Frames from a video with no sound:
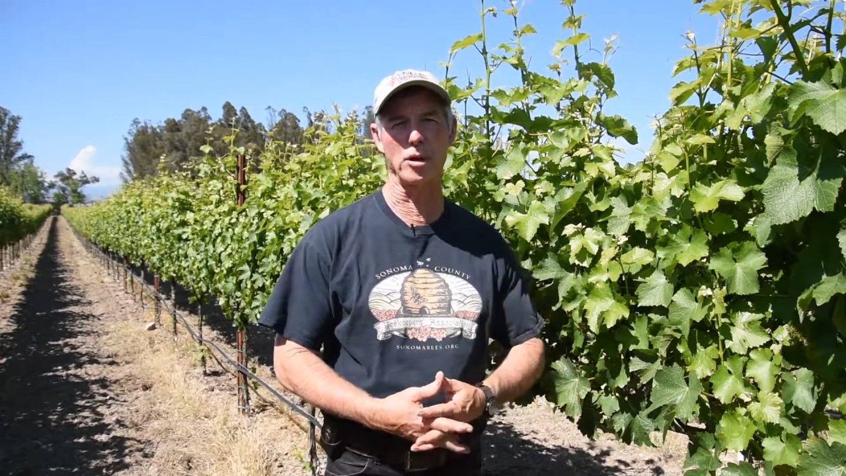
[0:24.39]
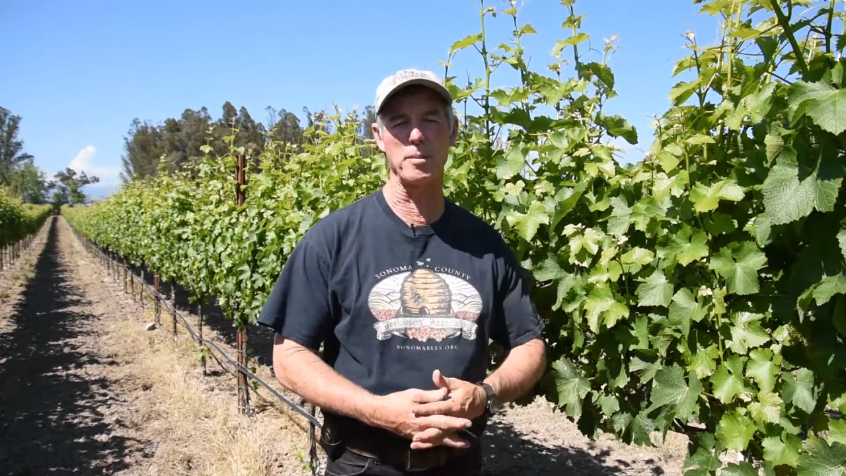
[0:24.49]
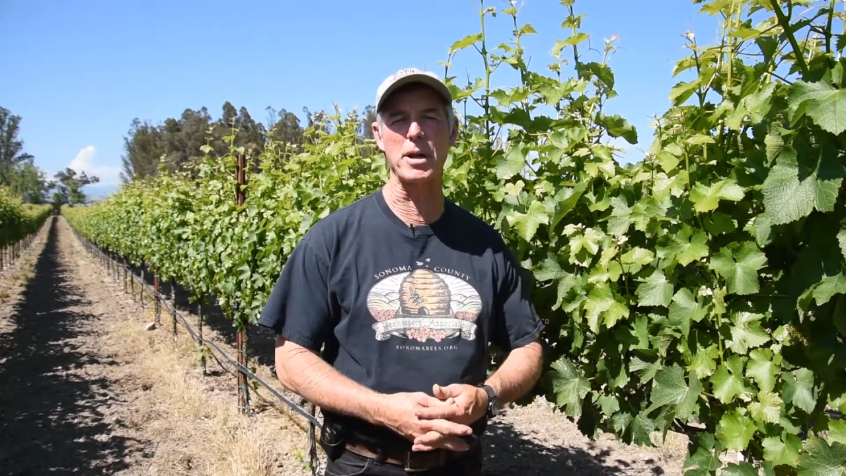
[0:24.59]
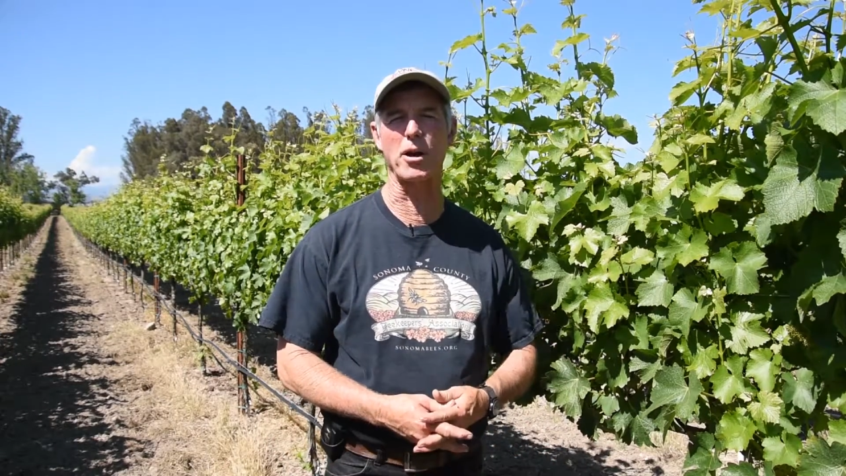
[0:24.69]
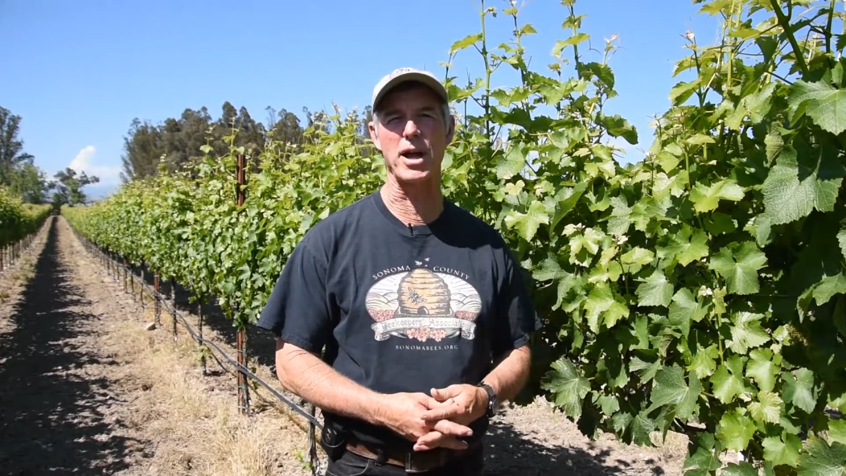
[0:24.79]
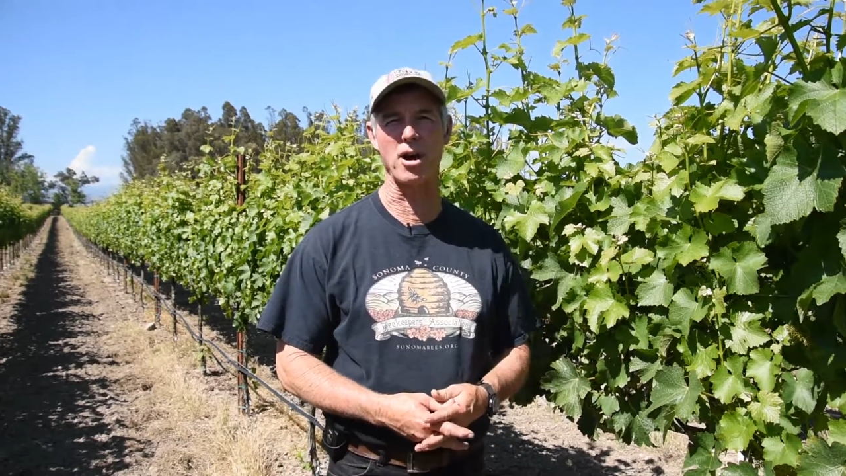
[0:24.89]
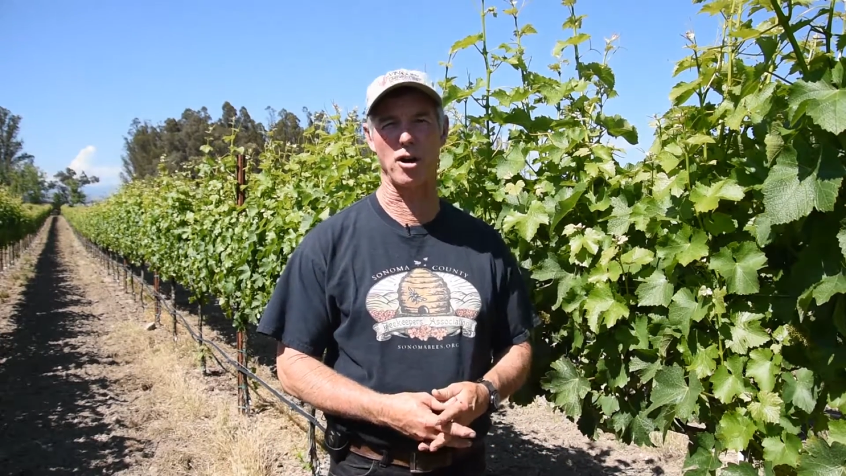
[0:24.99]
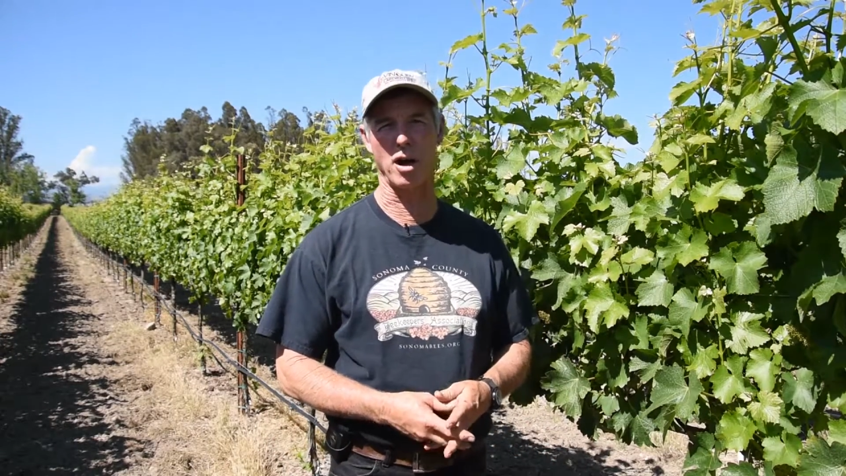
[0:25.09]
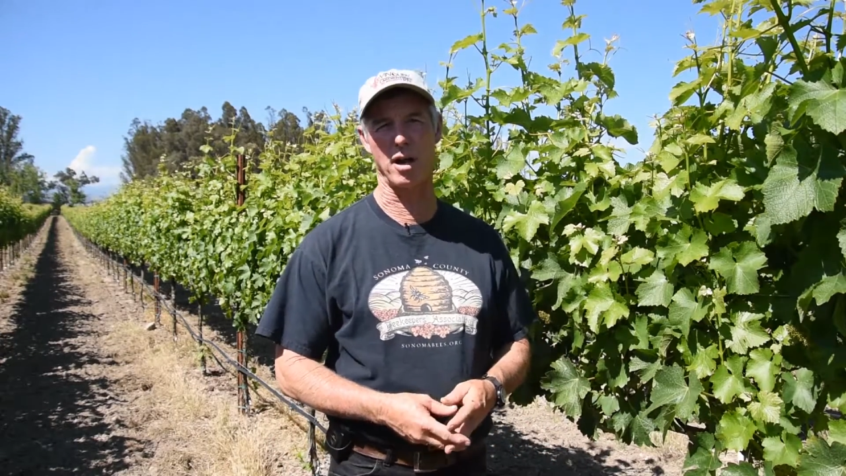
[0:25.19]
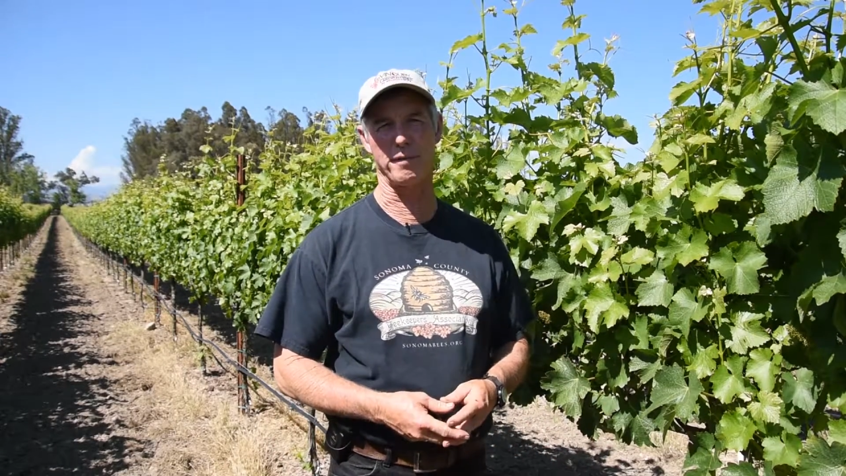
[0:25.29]
preliminary
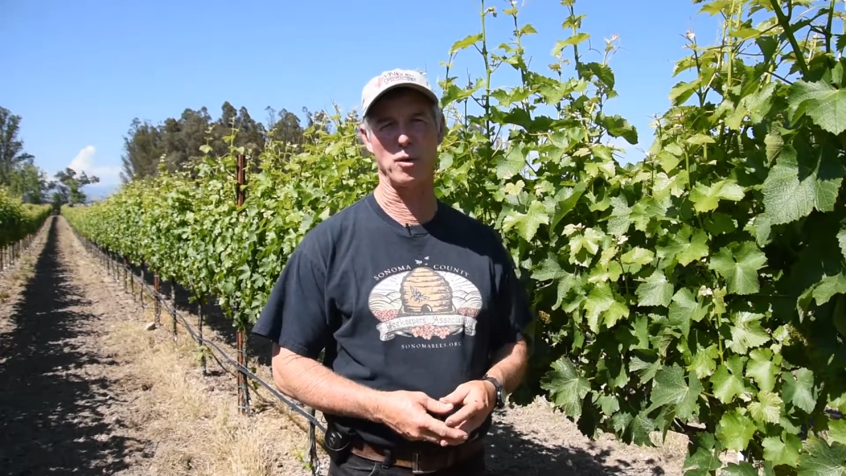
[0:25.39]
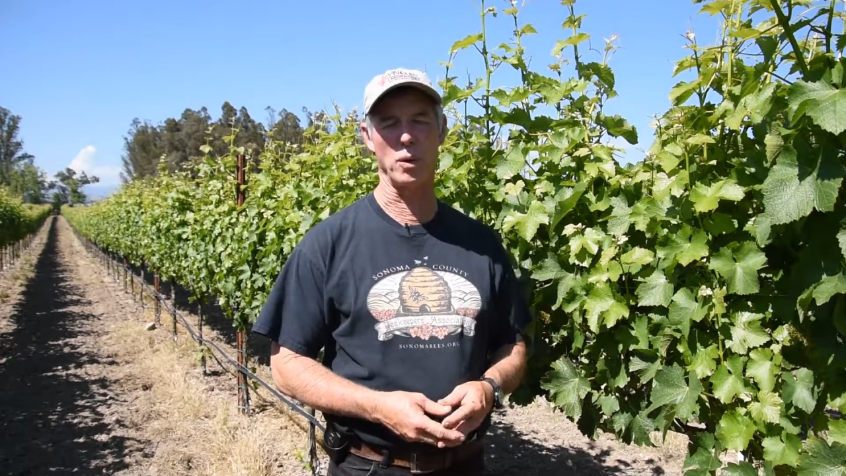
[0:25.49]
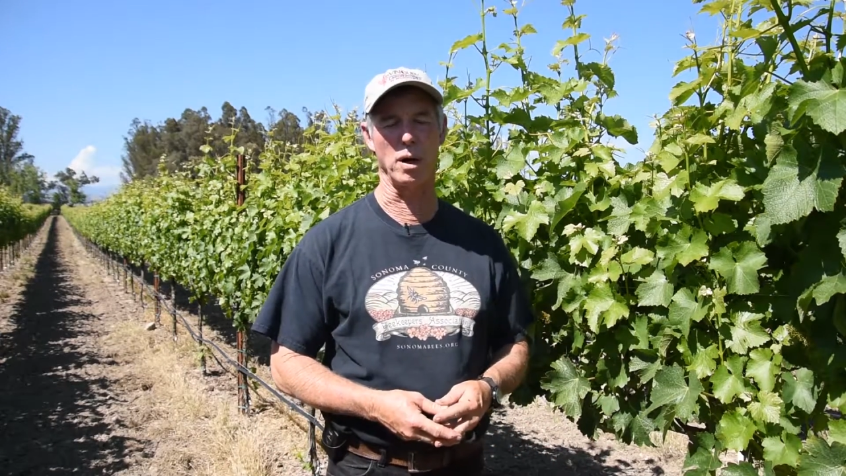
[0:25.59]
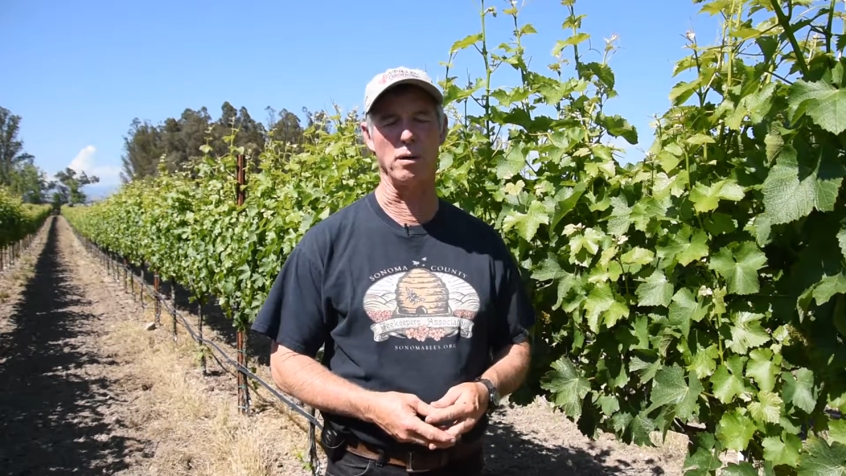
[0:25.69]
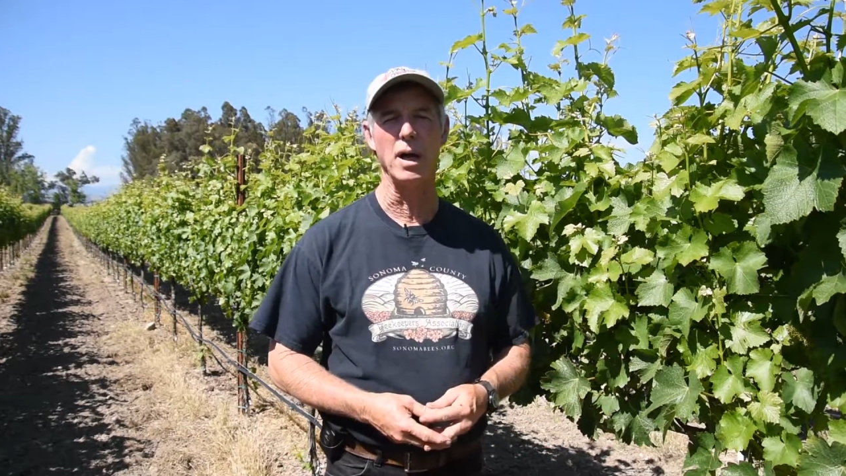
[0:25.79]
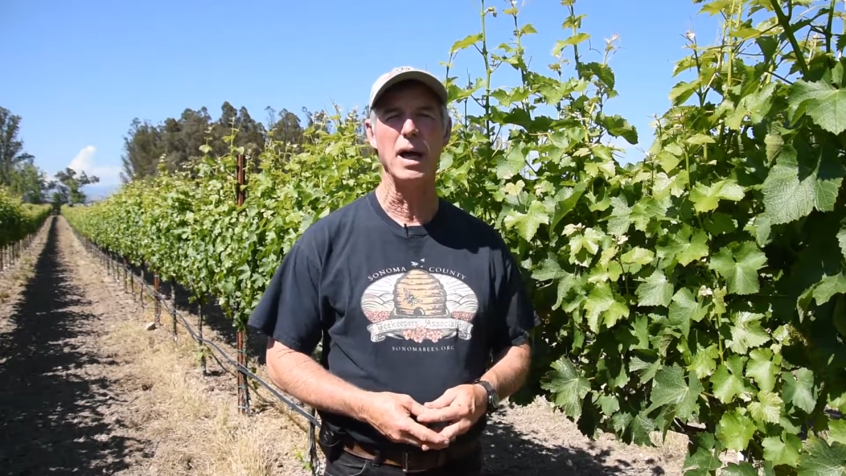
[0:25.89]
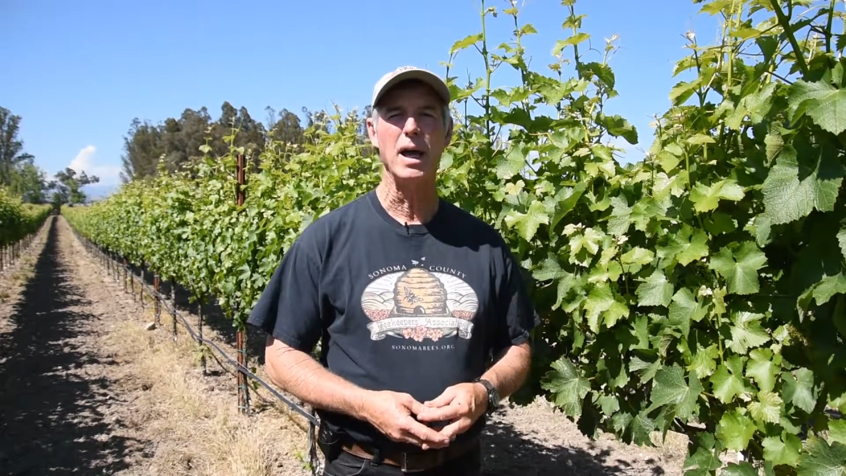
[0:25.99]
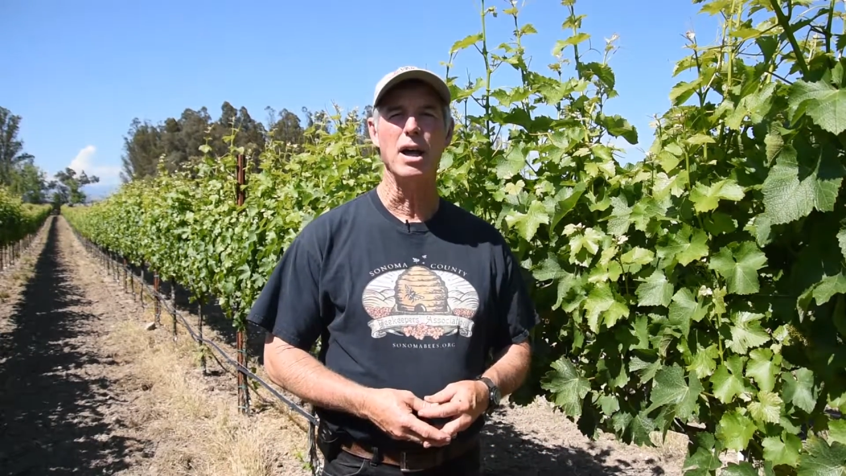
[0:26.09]
haircut, if you will.